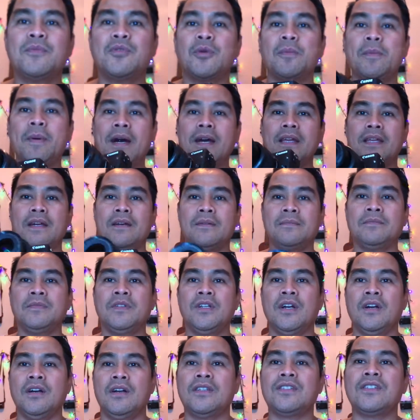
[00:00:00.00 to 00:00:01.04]
to buy a
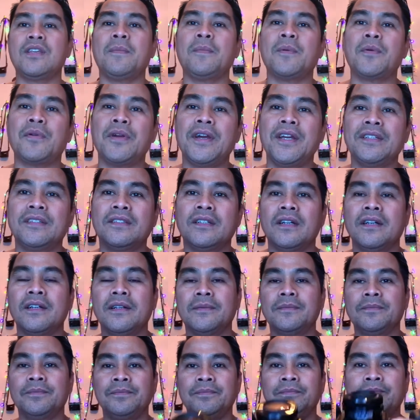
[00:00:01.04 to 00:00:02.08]
separate
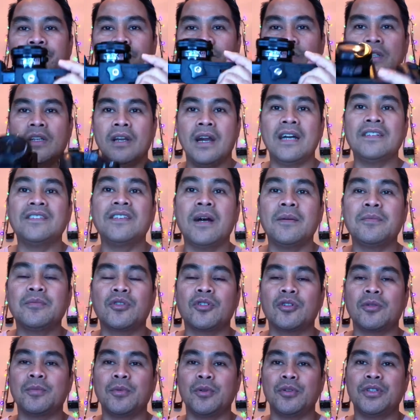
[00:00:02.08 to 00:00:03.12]

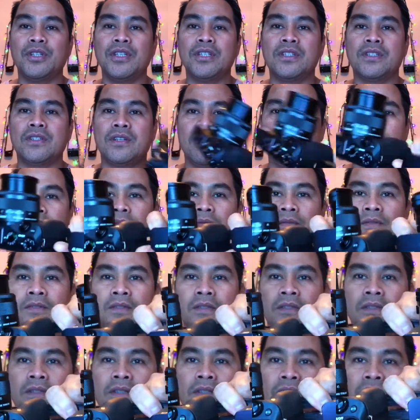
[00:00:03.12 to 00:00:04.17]
adapter for these
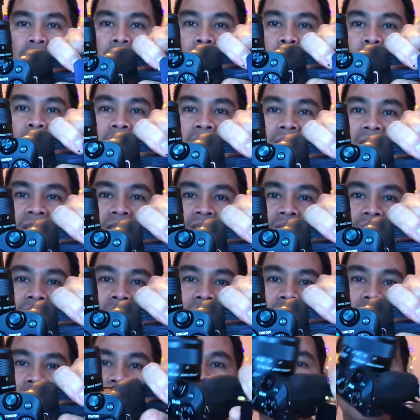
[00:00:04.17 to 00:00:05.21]
two guys in
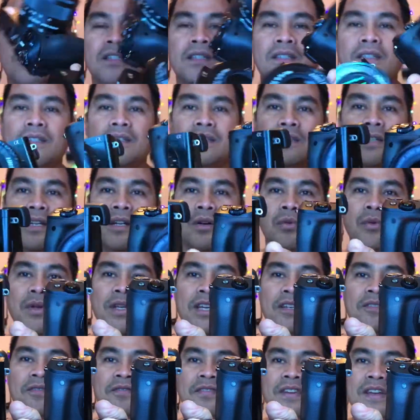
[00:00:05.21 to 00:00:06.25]
here that we
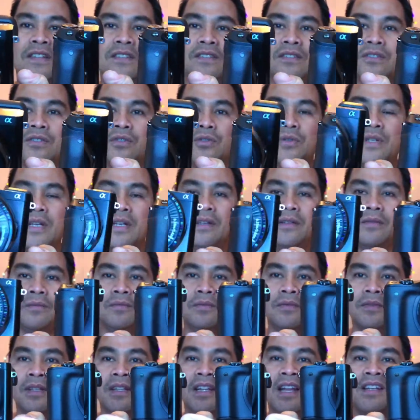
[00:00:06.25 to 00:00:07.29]
can fit to the
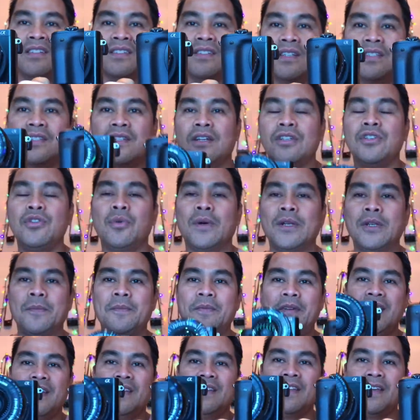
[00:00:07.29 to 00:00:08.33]
lenses that you want to
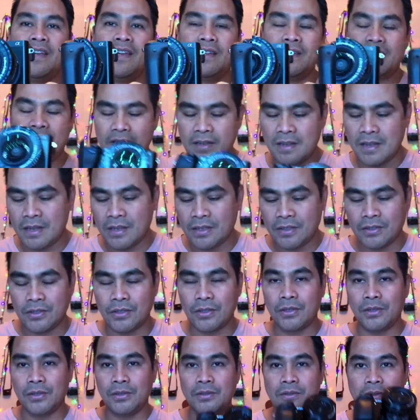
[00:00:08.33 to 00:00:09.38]
fit in here.
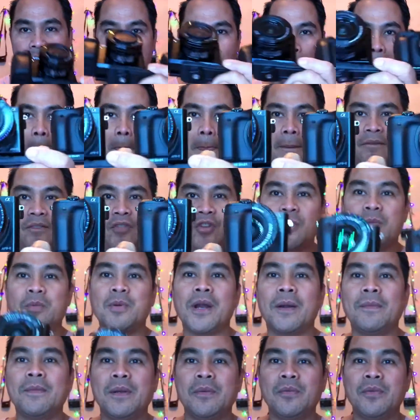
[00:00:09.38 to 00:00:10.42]
So no
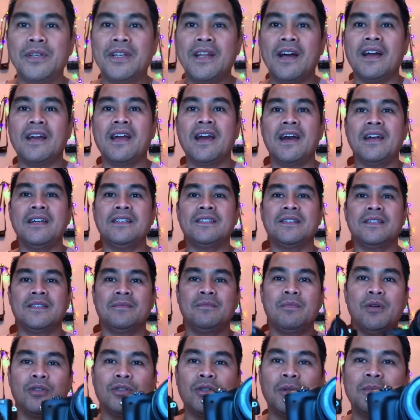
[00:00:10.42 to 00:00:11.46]
problem with that, guys.
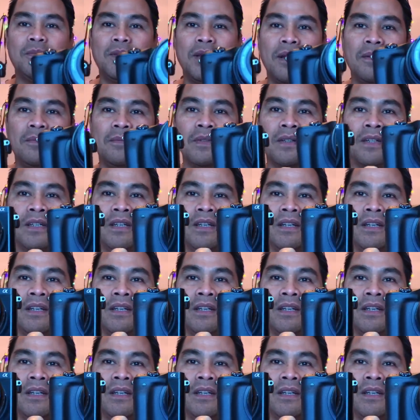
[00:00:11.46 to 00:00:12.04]
Both of them,